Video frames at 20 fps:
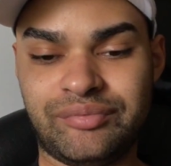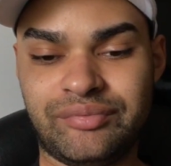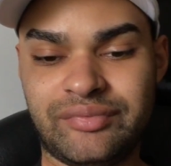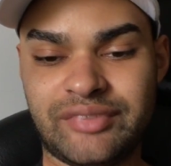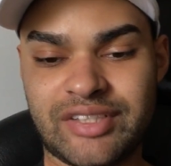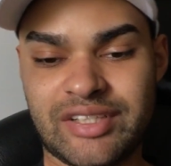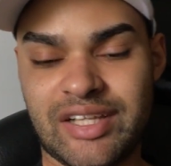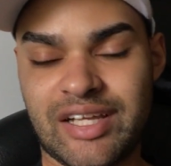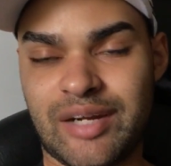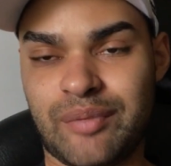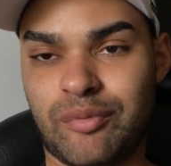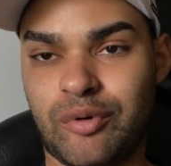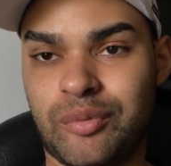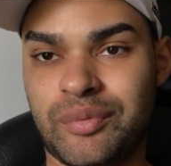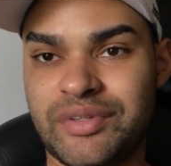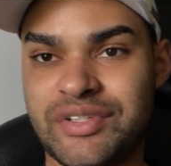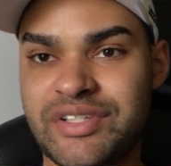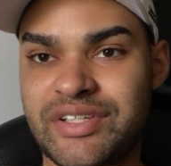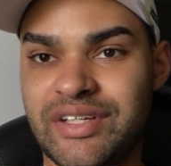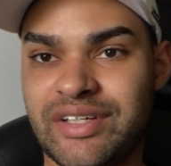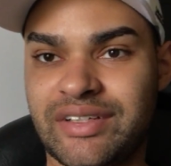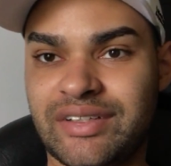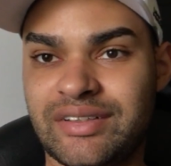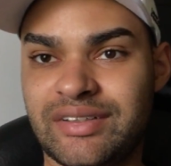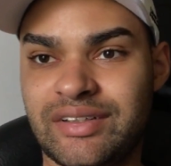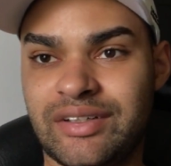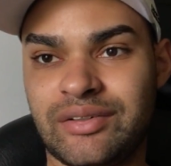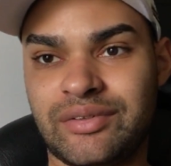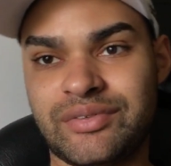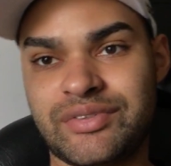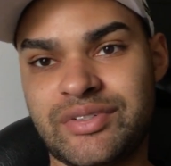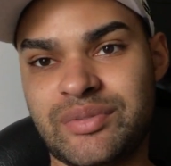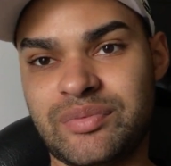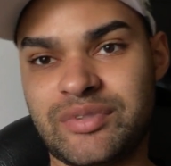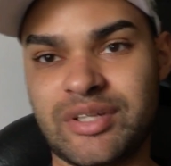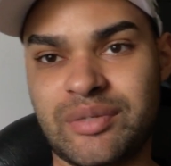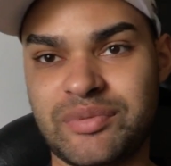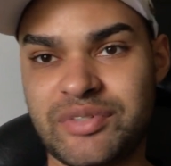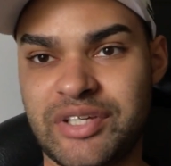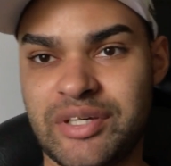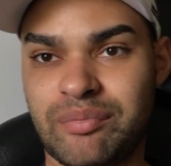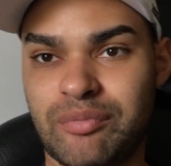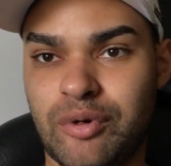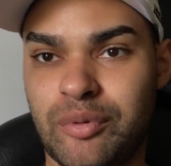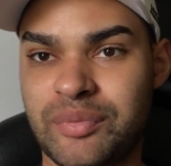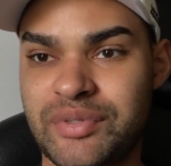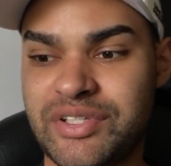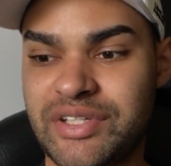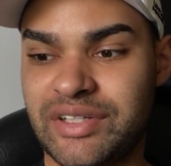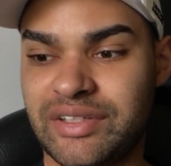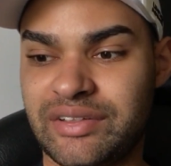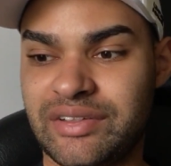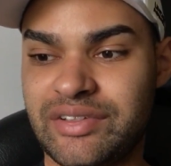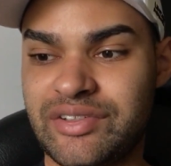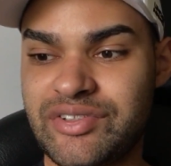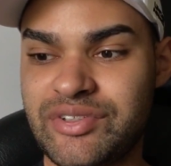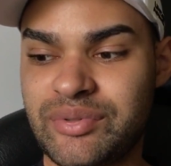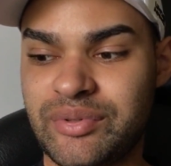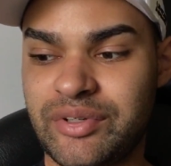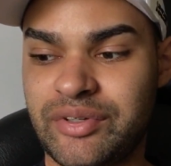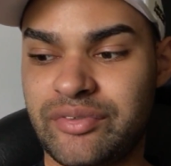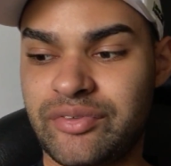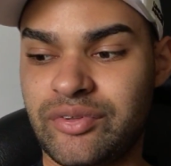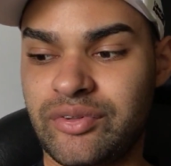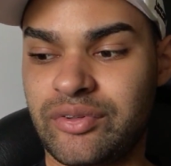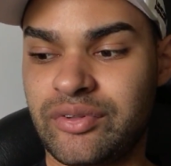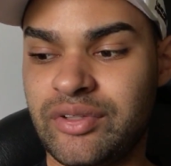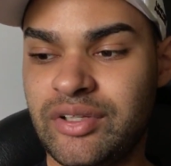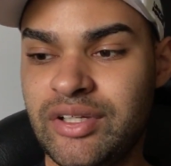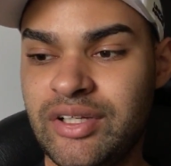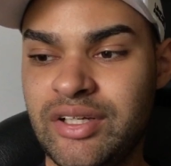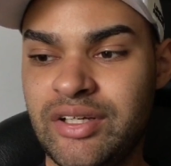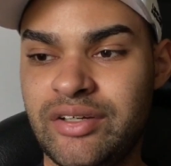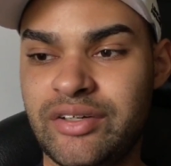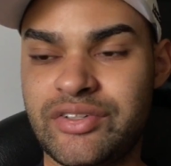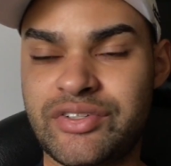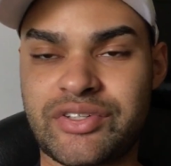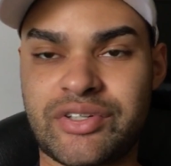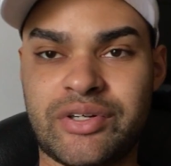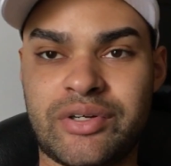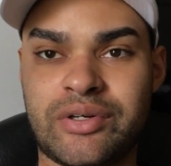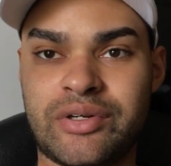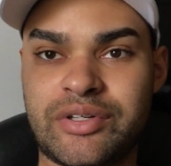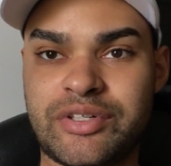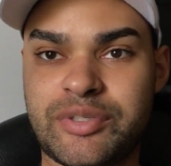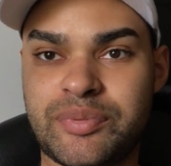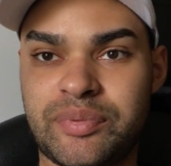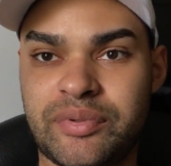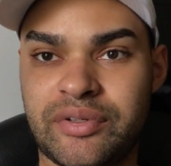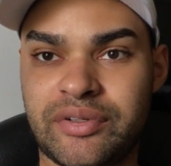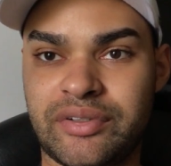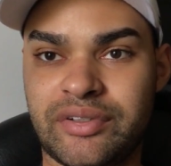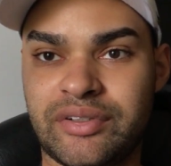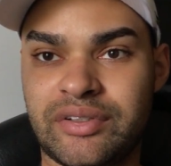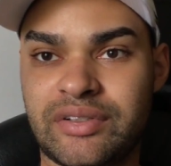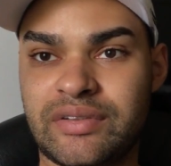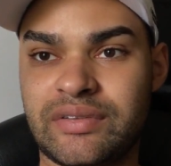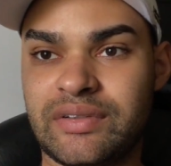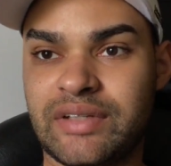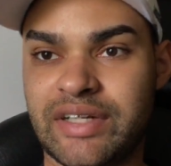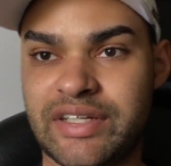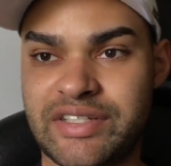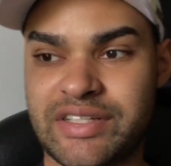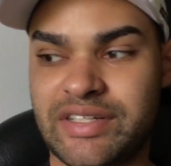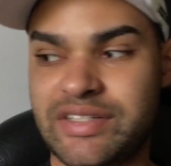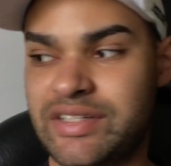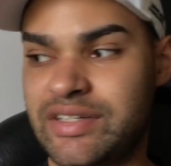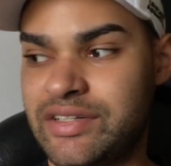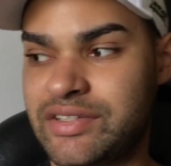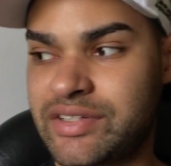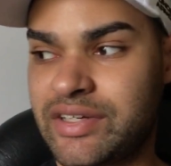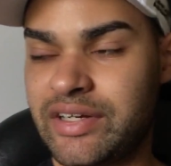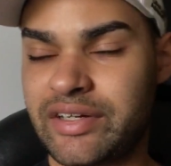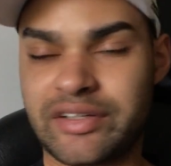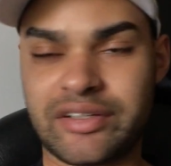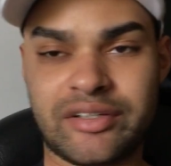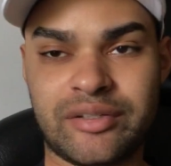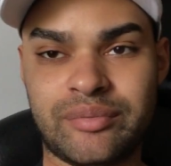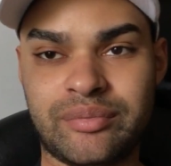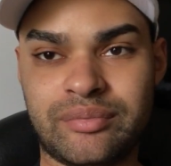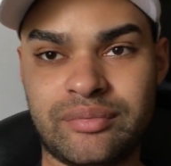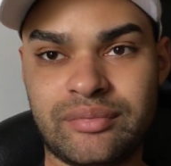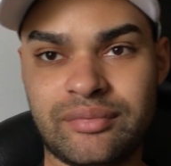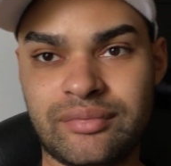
It's a lot of moments like, sometimes you get moments like this where you feel discouraged, but, I just guess I just got to keep